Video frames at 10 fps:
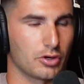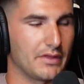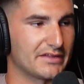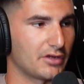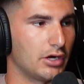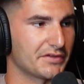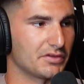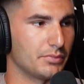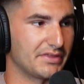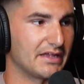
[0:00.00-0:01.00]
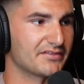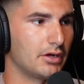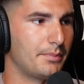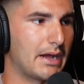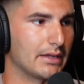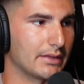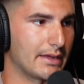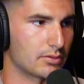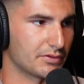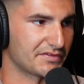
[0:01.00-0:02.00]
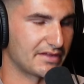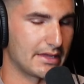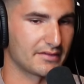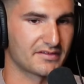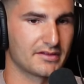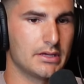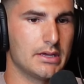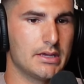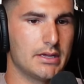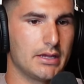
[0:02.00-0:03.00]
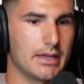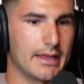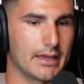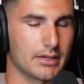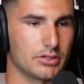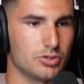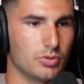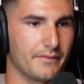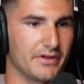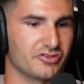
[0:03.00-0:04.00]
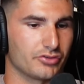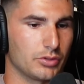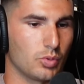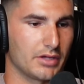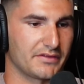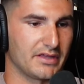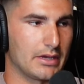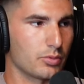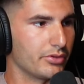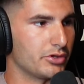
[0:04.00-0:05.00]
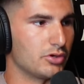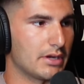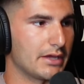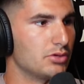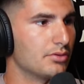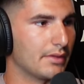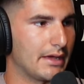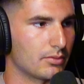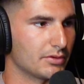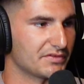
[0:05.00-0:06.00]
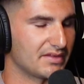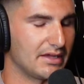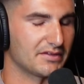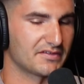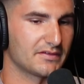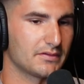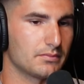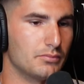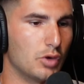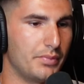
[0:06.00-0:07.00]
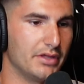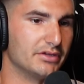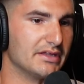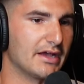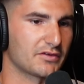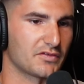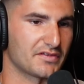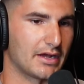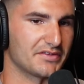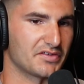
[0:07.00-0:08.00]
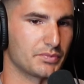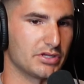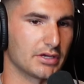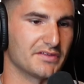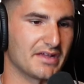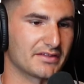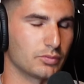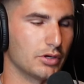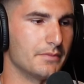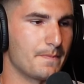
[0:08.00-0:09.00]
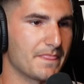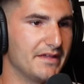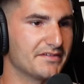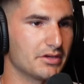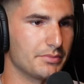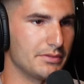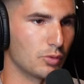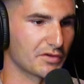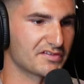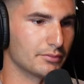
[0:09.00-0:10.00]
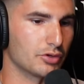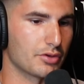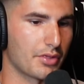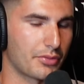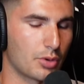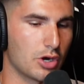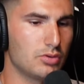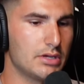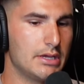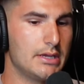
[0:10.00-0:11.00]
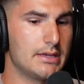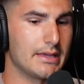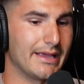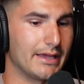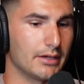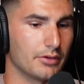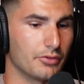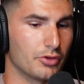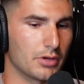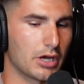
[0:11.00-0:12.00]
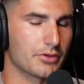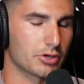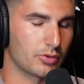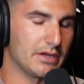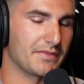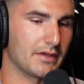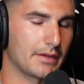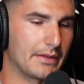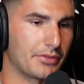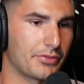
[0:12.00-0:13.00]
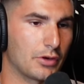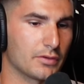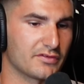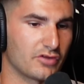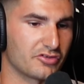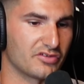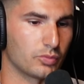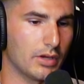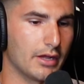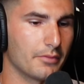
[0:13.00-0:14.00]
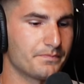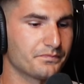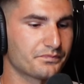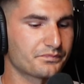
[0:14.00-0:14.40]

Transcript: curl, that's awesome, but that's all bilateral stance. And you eventually want to get really good at unilateral stance mobility exercises because that's what is going to be more similar to the throw. And the other great thing about the thrower stretch as well